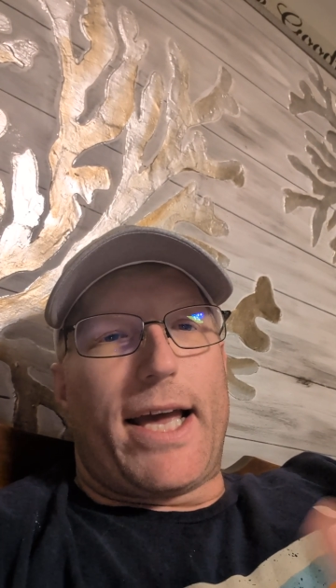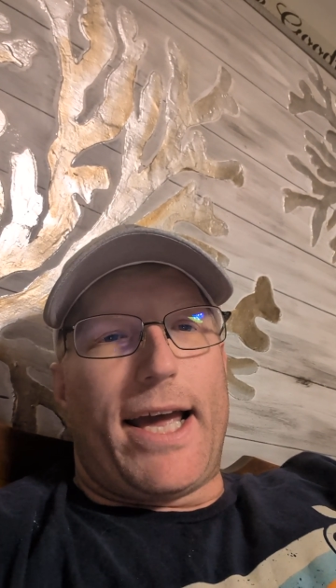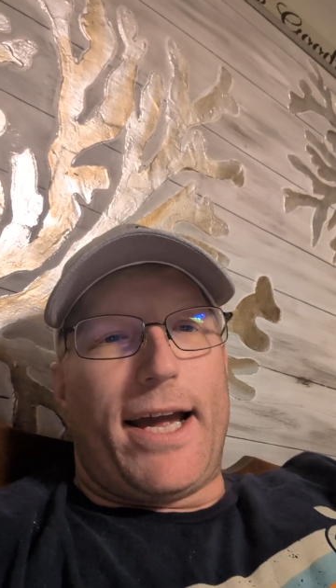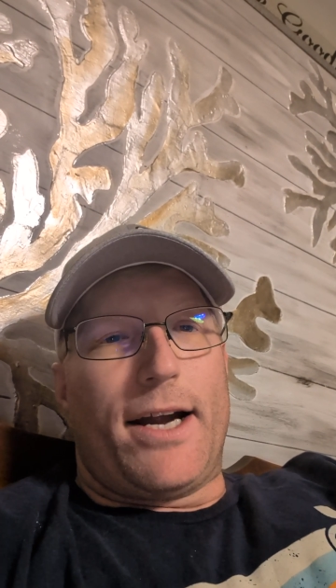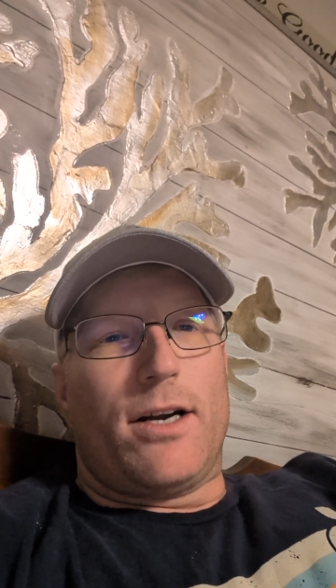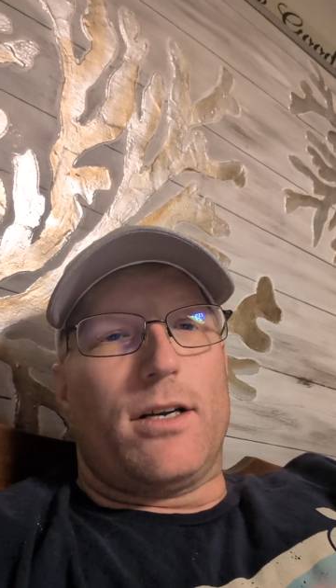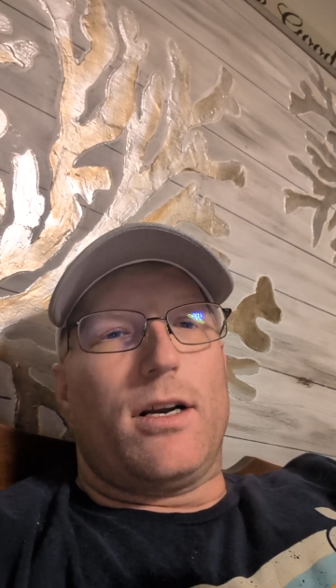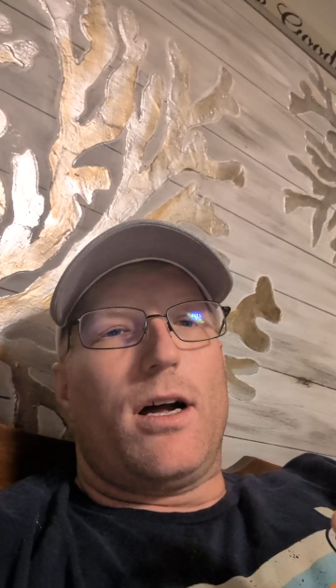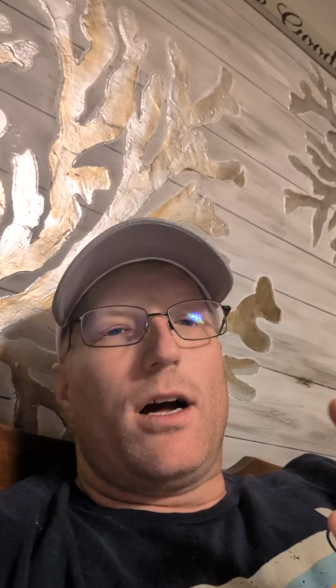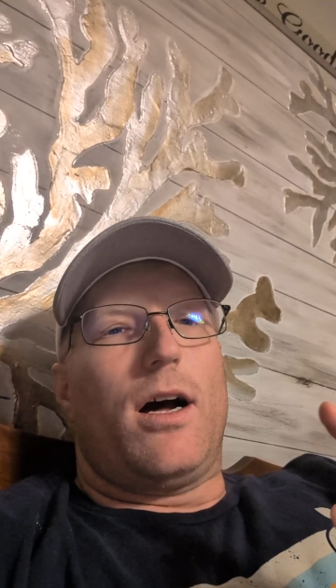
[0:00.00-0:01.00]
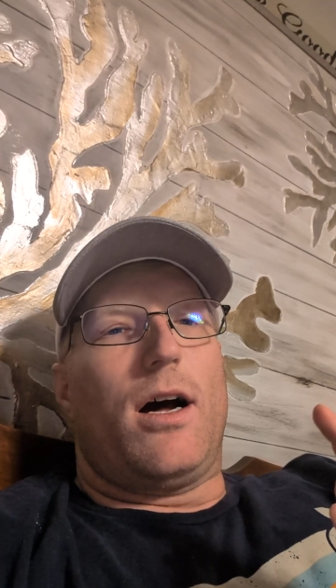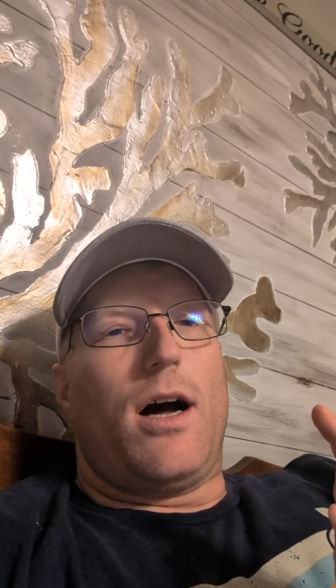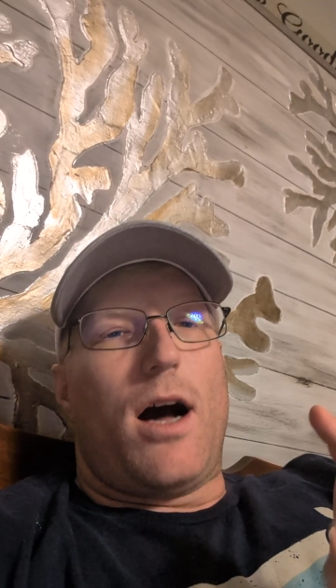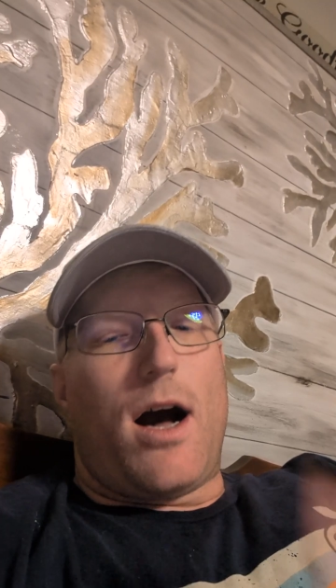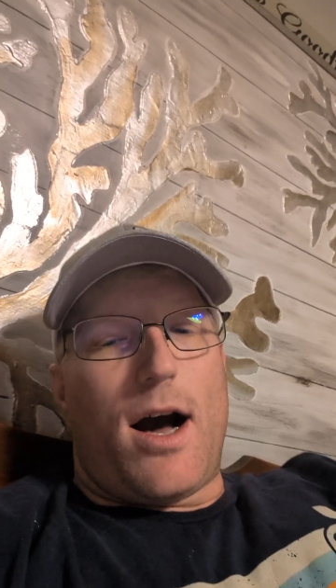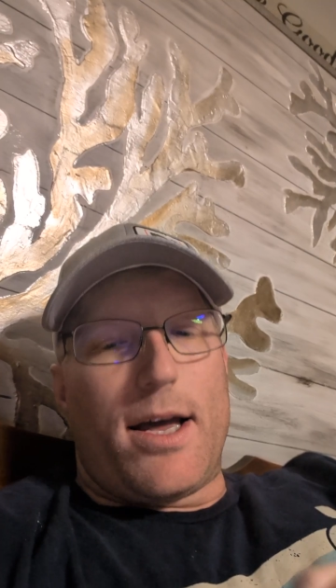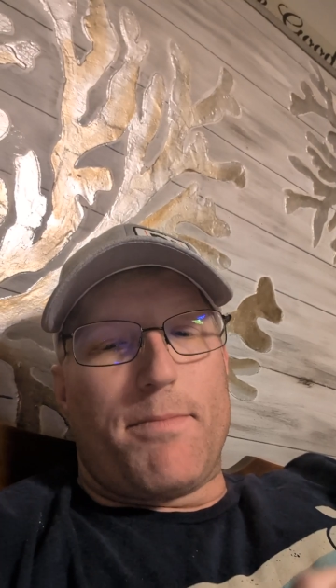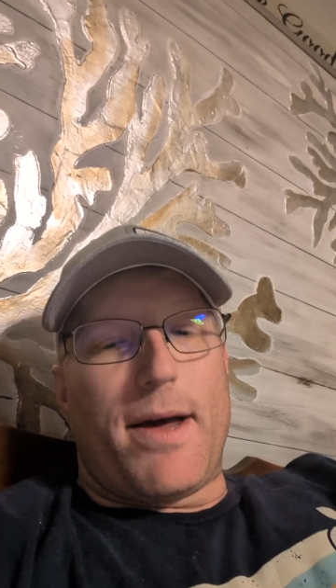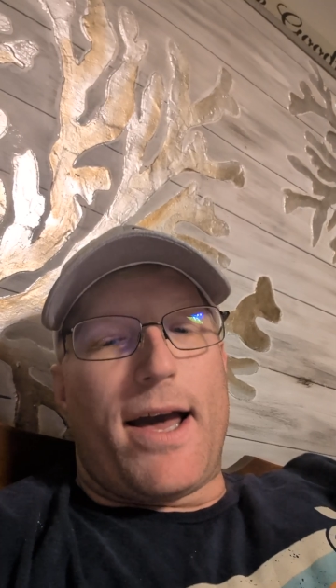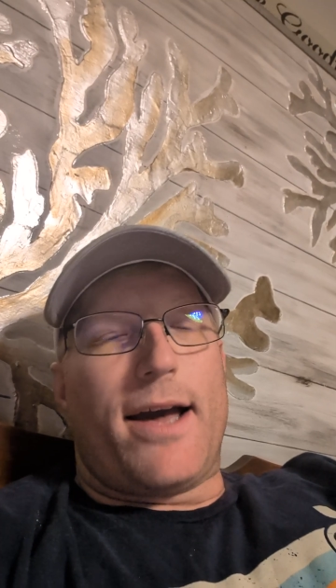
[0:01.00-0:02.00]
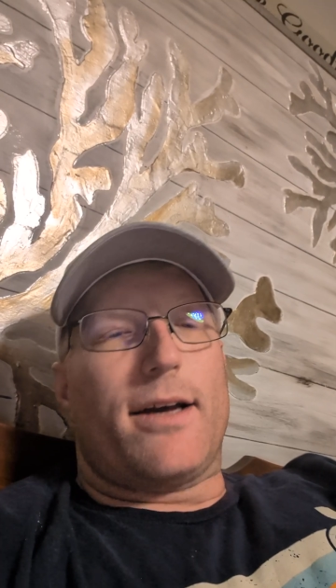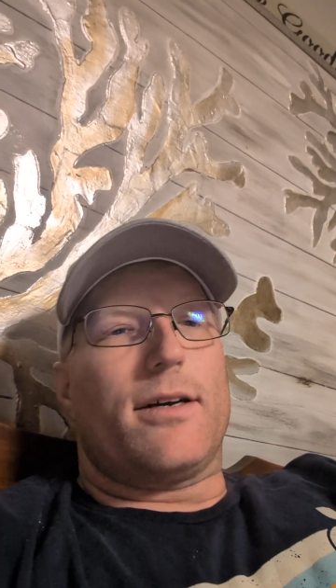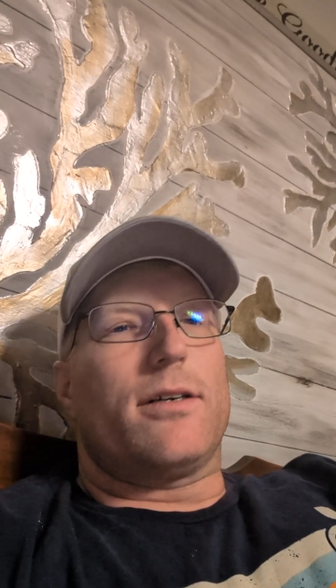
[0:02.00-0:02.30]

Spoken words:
Air, iMac,